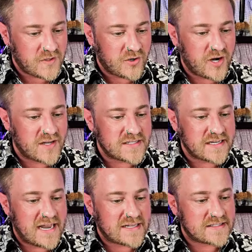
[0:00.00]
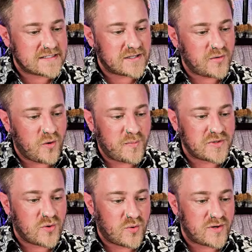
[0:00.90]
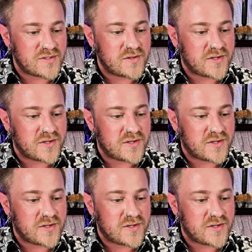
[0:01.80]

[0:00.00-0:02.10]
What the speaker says: Curiosity asks that you open doors,